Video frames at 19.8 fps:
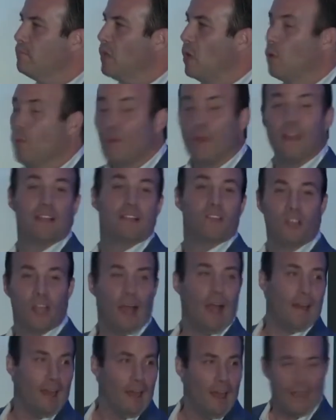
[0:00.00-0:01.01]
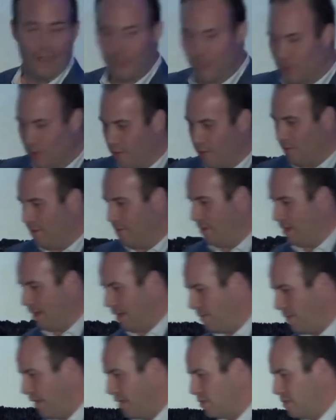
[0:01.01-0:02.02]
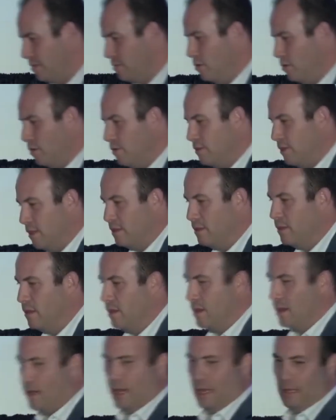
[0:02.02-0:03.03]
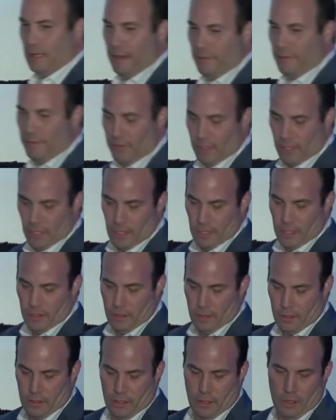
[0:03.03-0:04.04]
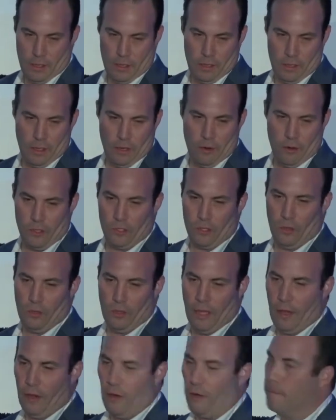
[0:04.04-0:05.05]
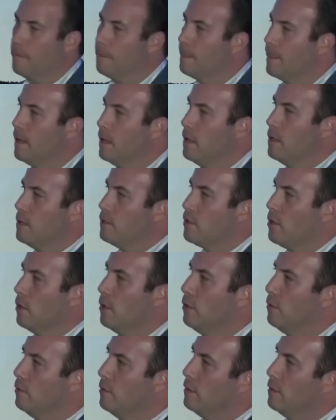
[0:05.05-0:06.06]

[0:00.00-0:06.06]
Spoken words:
we didn't see eye to eye, so I made some moves and I left a year or so later. So